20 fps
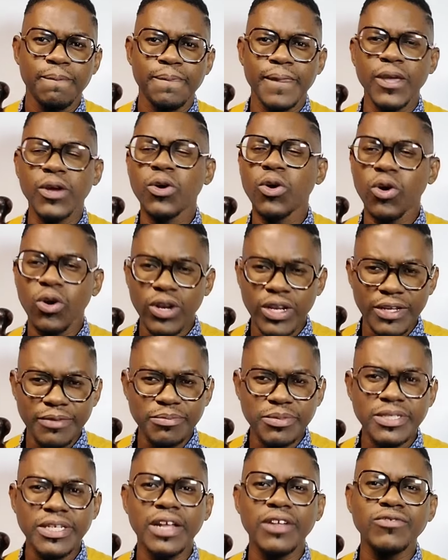They call
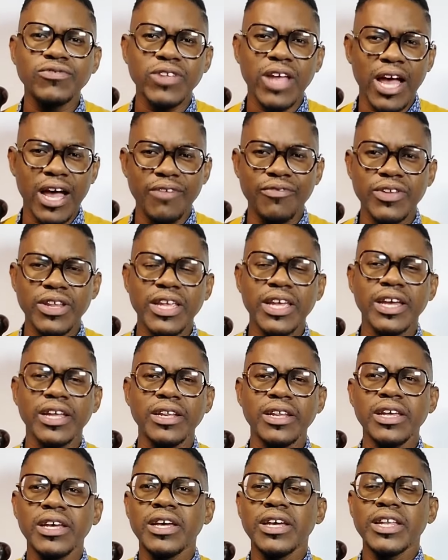themselves
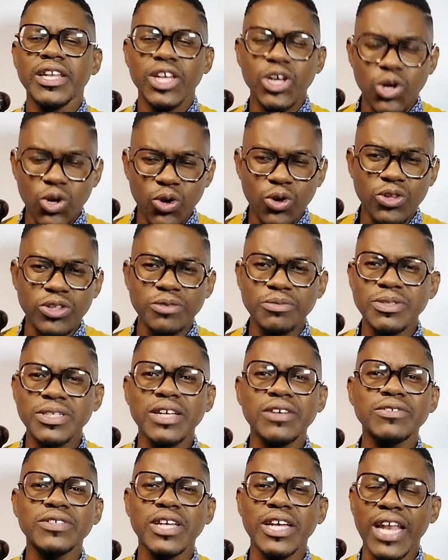African, they call
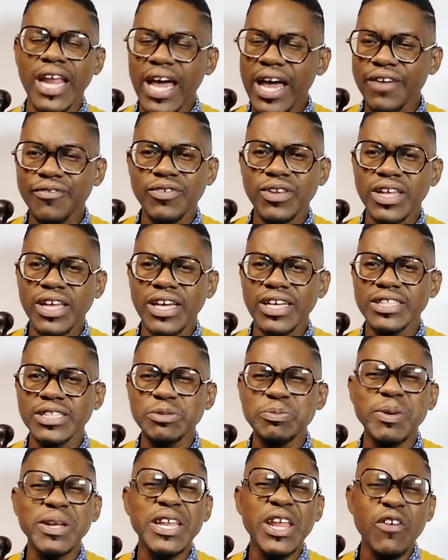themselves South Africans,
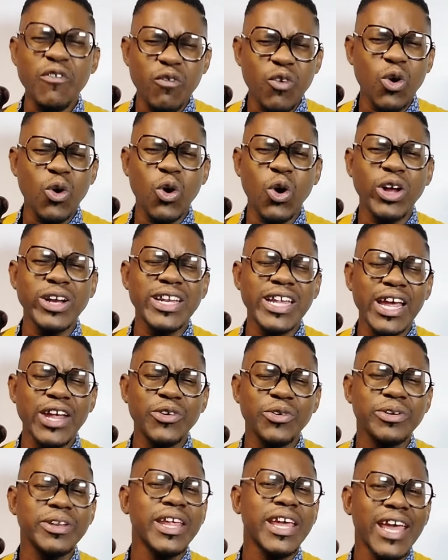but they forgot they are
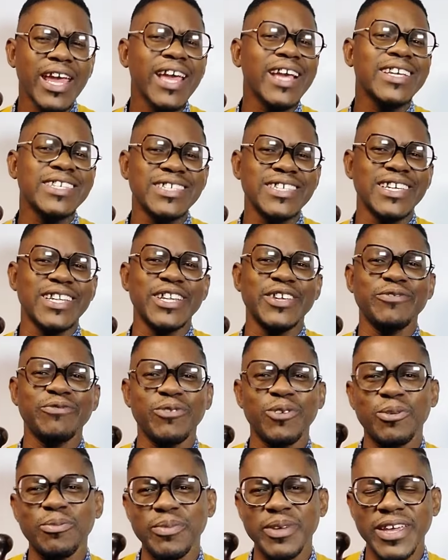not actually
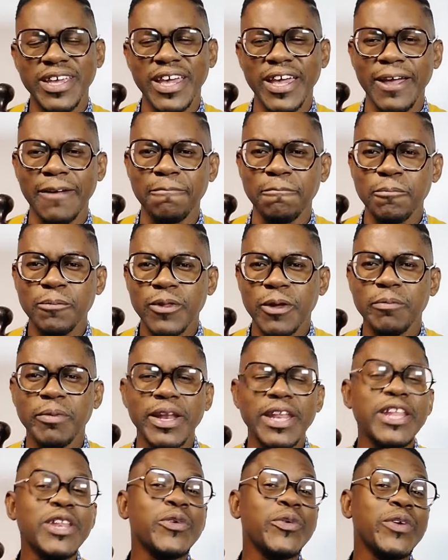from here.
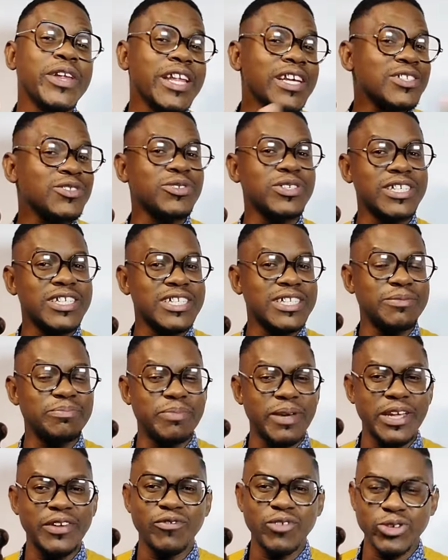But anyway, that's not the
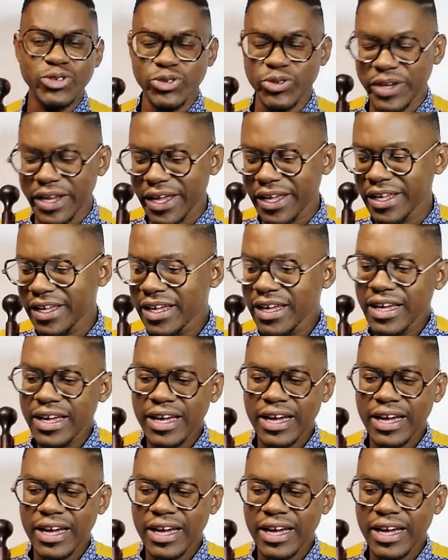debate for today.